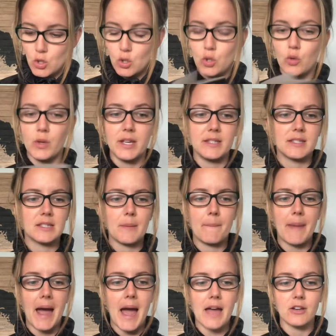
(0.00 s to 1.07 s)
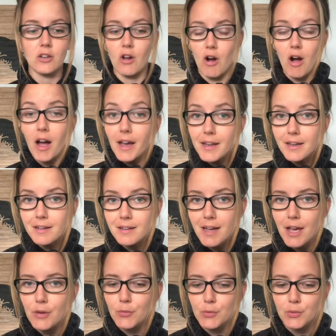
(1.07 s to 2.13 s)
who is the bat god
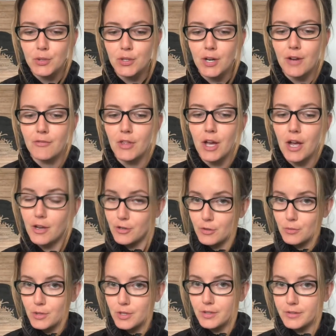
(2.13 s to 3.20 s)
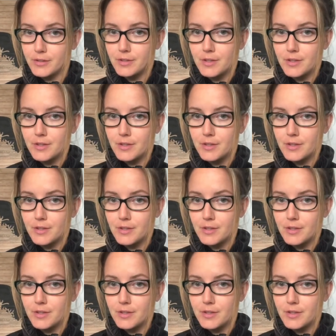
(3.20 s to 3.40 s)
and ruler of the underworld.